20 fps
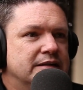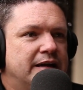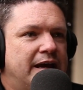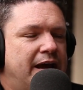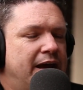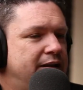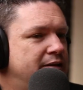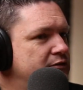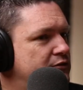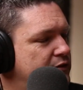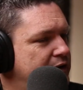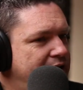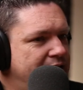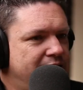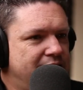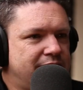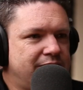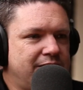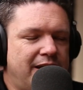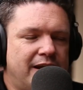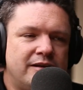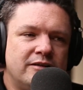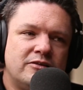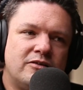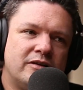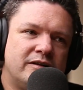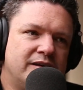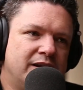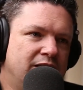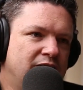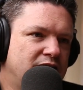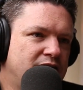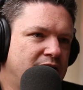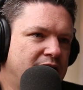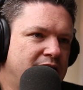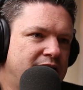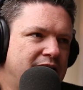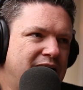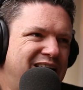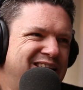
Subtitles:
Hadn't read it, hadn't gotten into it.